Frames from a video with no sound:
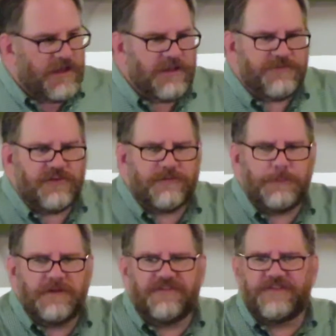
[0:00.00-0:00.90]
And they've
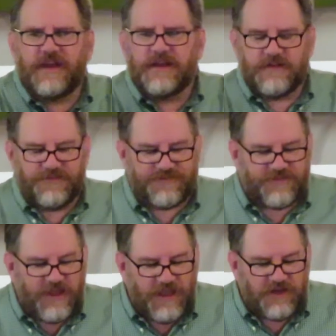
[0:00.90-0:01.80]
just been setting the
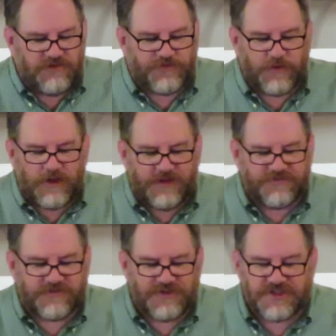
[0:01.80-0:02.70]
stage for
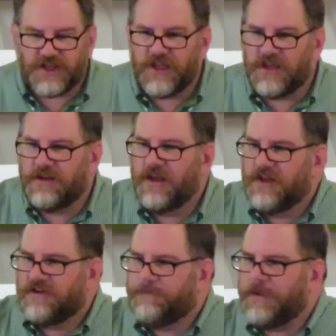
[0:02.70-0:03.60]
us to shine,
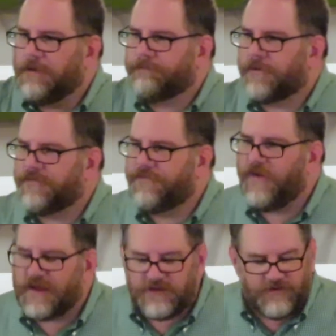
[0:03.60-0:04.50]
to be
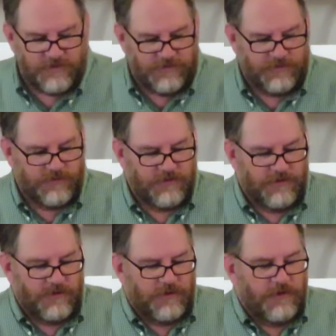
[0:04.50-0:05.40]
perfected.
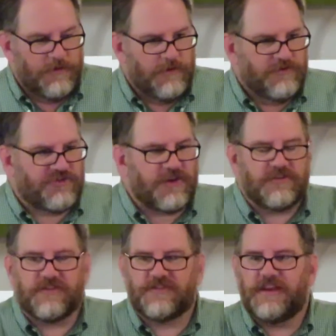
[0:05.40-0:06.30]

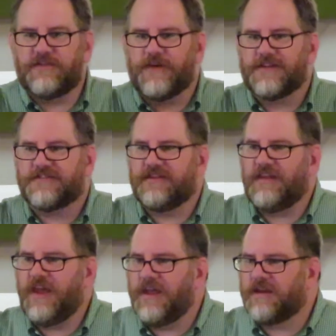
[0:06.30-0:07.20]
Judges give us
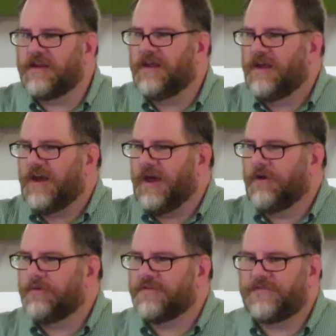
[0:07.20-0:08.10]
a 10
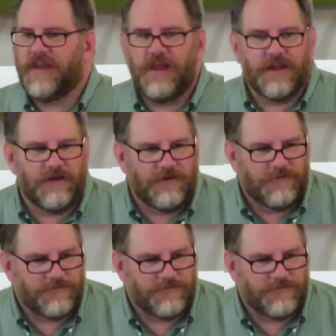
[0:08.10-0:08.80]
out of 10.